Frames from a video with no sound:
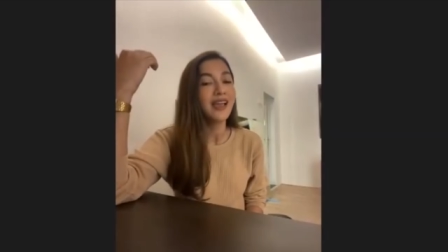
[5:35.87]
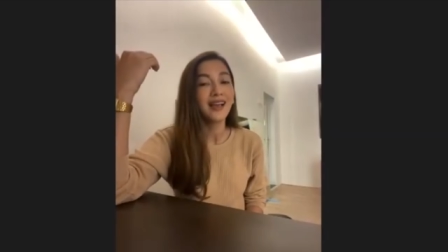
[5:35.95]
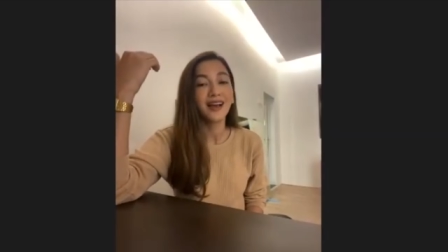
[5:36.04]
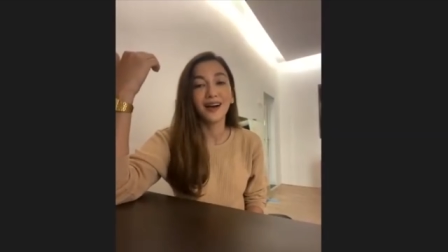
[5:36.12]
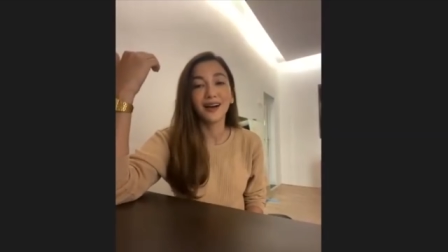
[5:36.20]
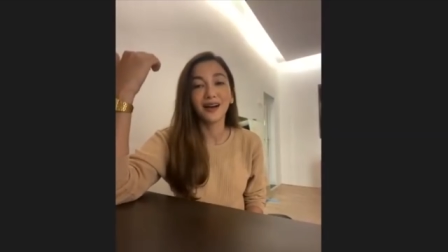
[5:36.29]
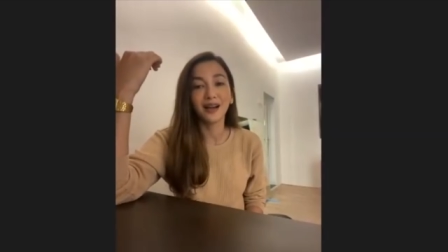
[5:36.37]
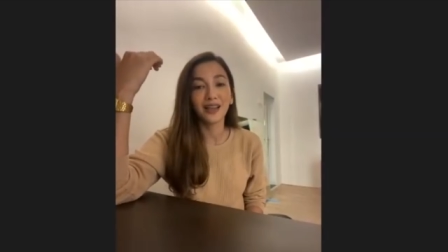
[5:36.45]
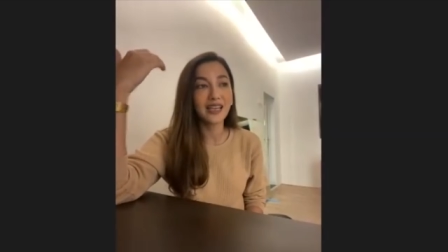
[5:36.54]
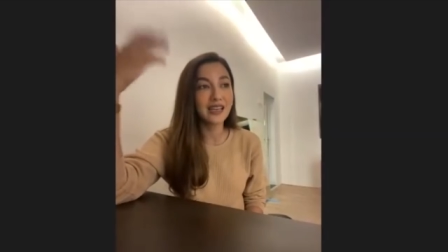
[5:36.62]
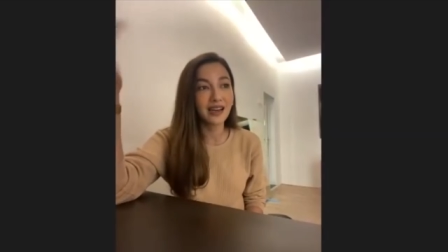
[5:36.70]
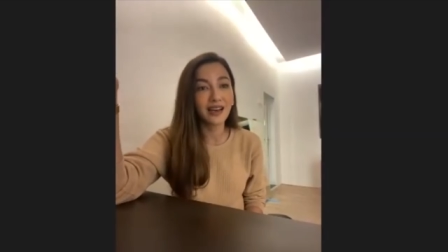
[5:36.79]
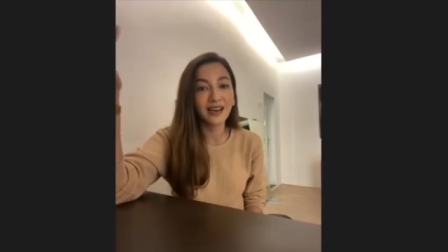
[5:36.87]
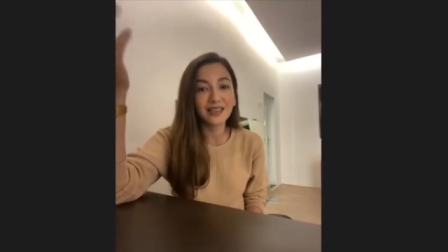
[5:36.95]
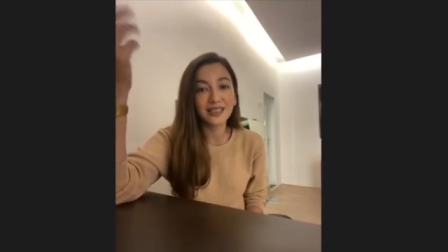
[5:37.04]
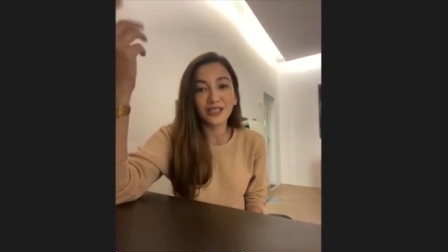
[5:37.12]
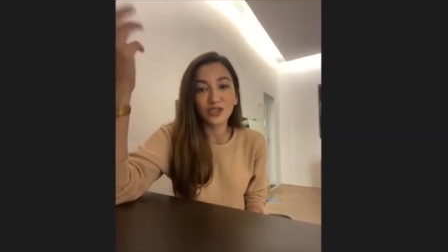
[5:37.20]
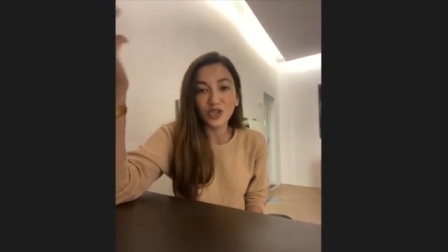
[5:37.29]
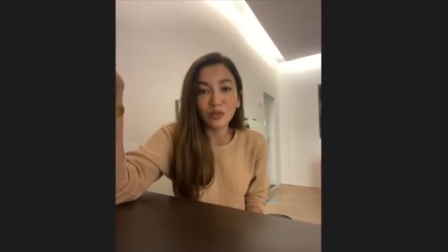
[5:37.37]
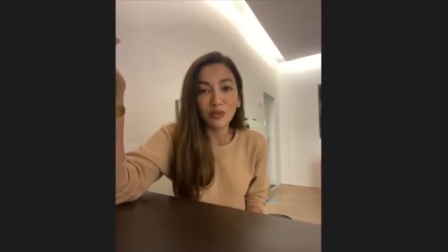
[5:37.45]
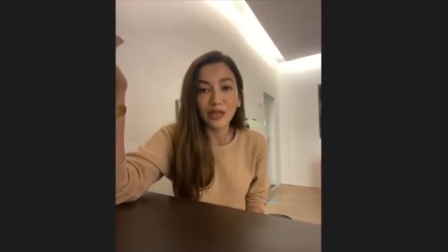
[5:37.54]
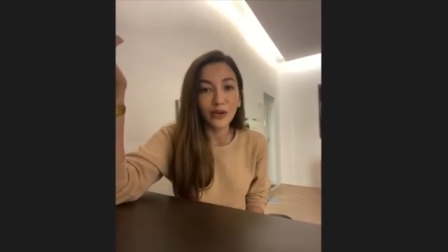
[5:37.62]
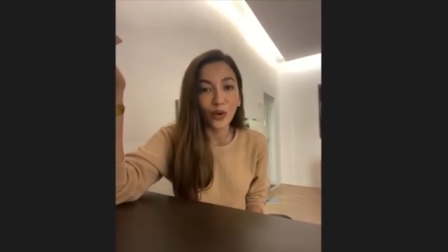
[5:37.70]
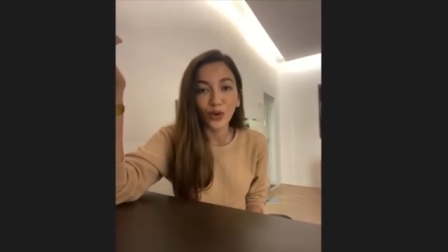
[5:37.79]
Hina is extremely
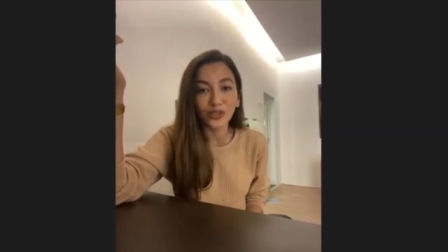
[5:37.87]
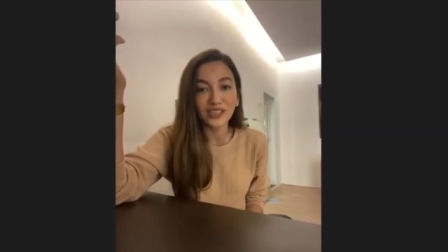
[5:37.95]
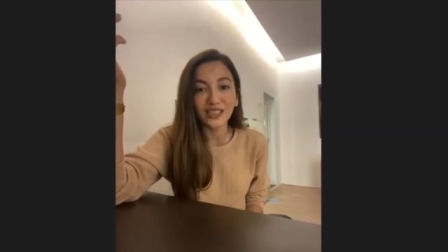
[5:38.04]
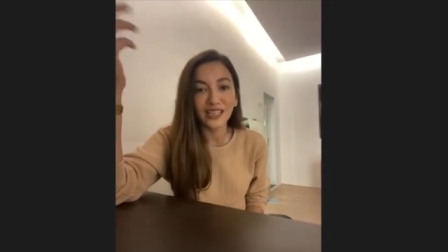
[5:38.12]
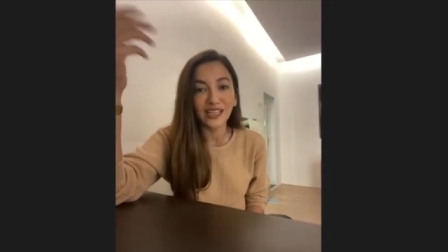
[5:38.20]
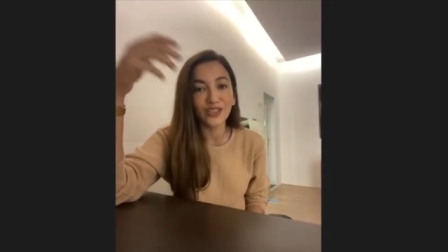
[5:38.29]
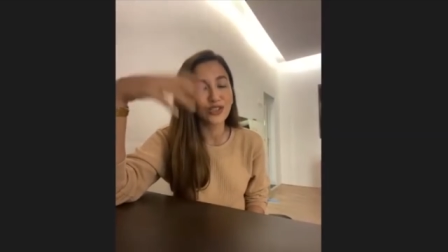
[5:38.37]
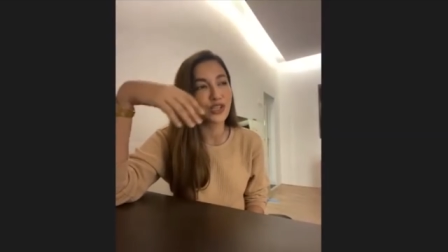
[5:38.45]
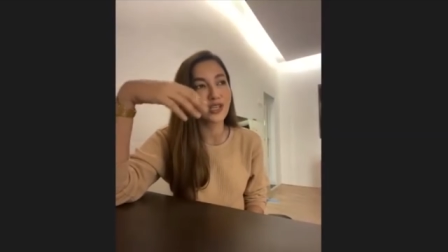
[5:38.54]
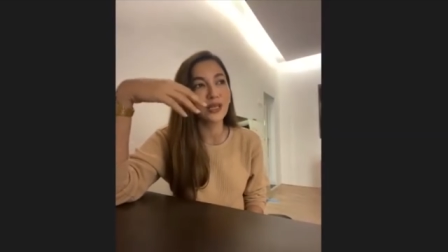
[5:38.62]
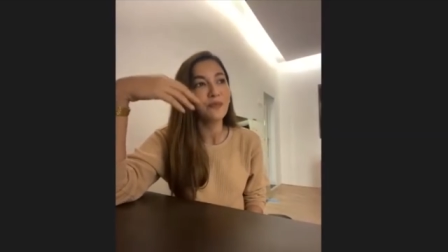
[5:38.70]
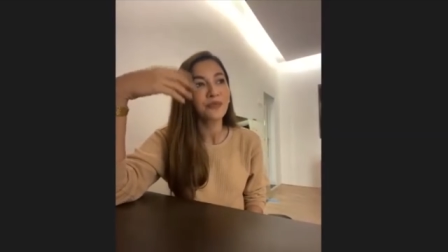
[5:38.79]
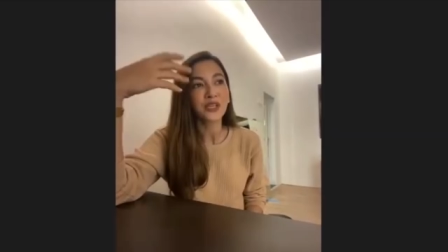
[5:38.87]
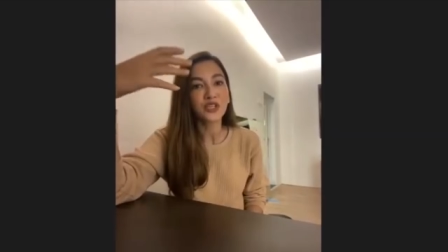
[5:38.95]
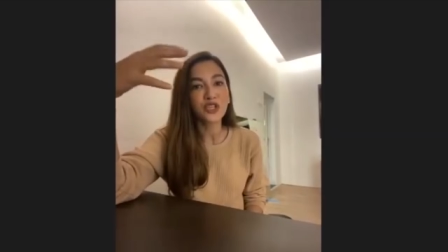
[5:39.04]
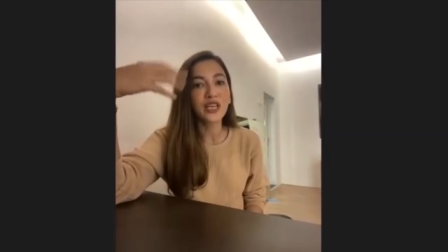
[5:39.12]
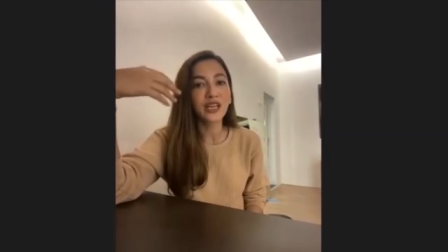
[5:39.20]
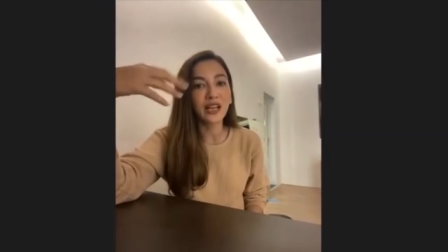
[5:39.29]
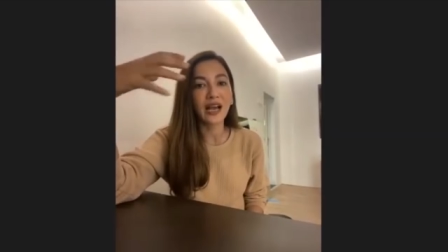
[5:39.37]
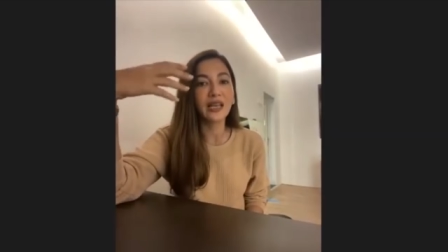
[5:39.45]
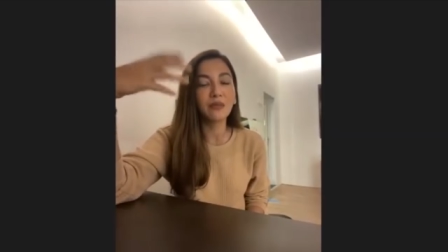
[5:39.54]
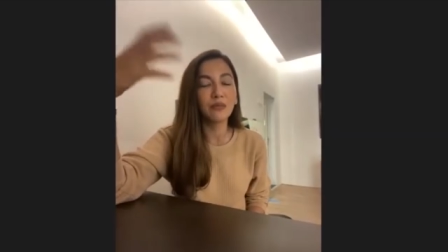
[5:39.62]
naughty, and she and I